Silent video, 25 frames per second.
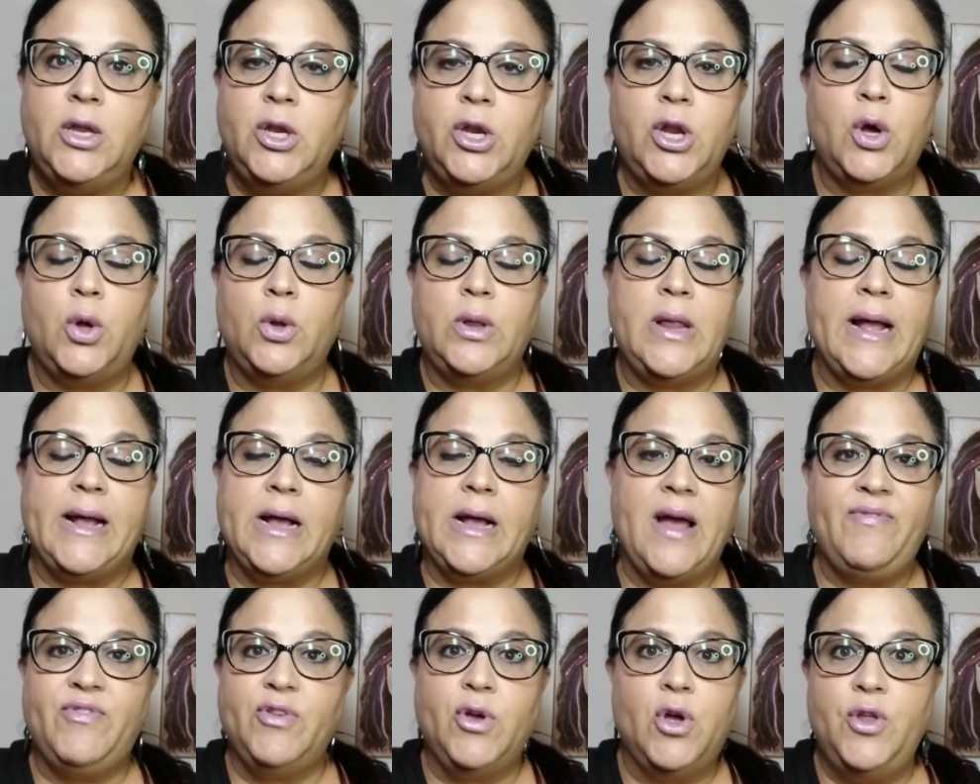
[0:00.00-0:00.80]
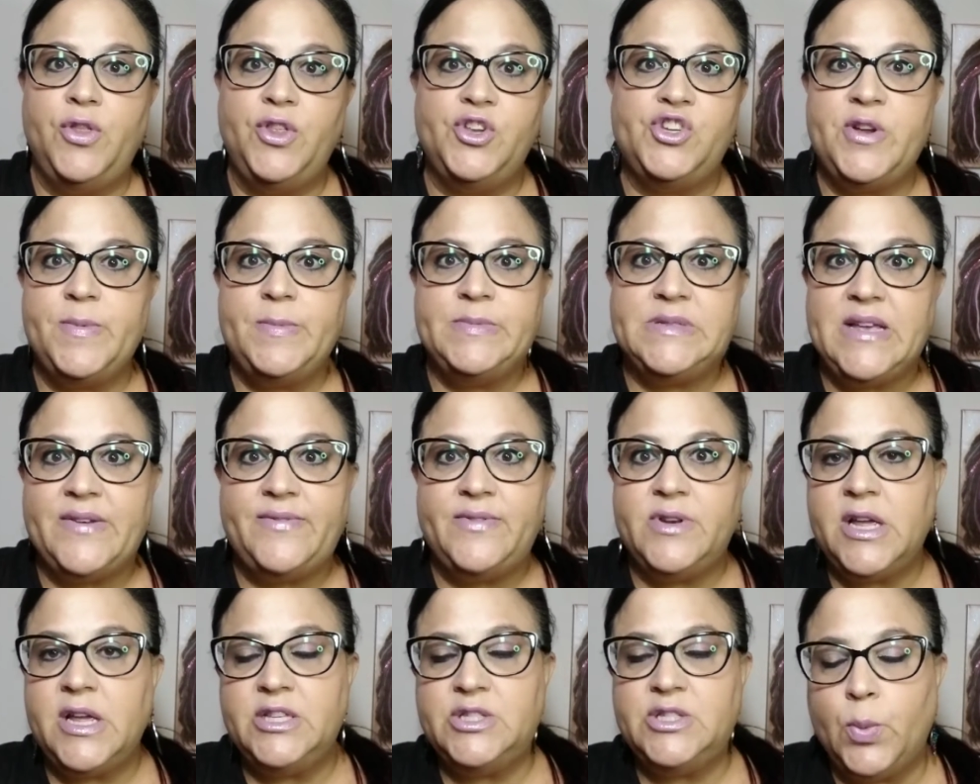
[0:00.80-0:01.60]
You know, like I have to go to the gym
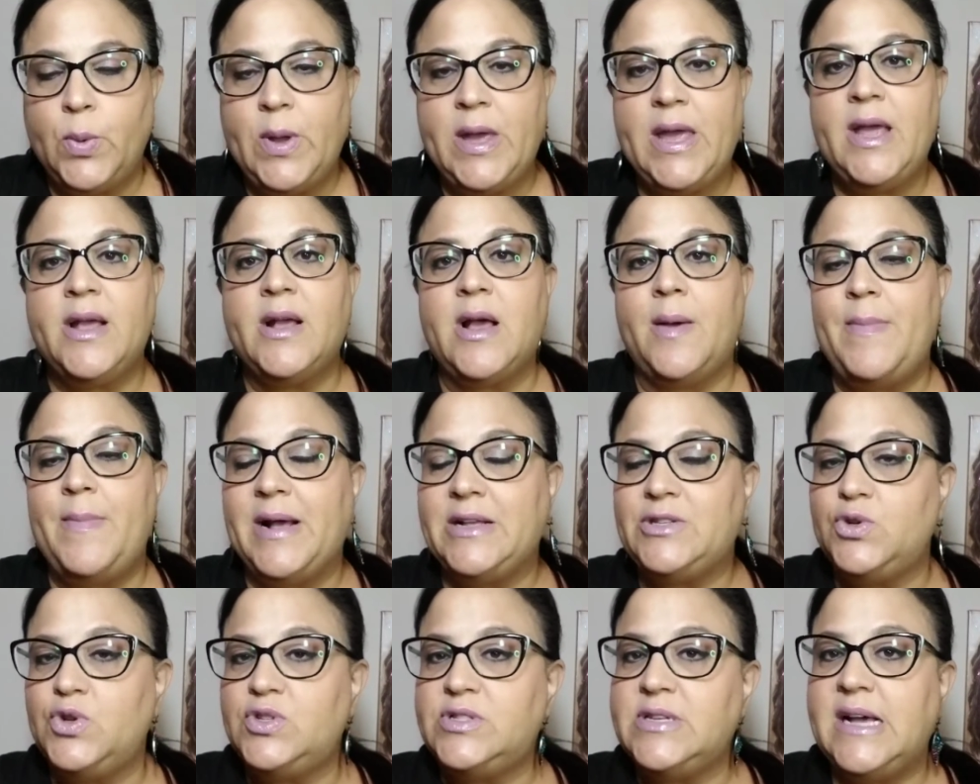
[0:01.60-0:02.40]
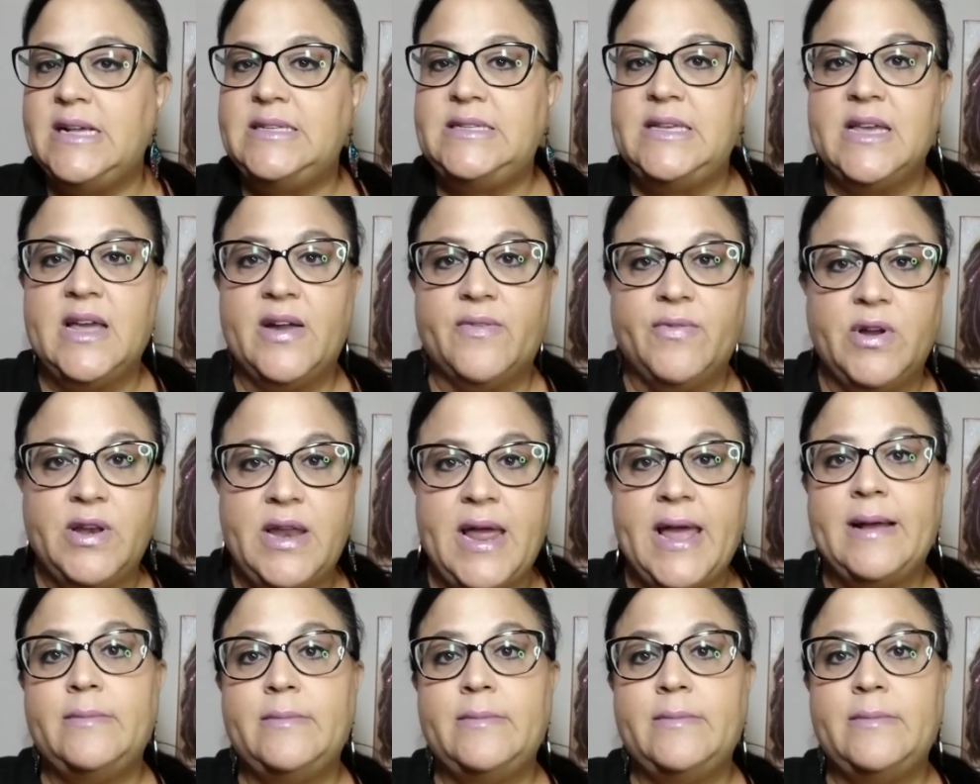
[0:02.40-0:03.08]
seven days a week. I'm exercising every day.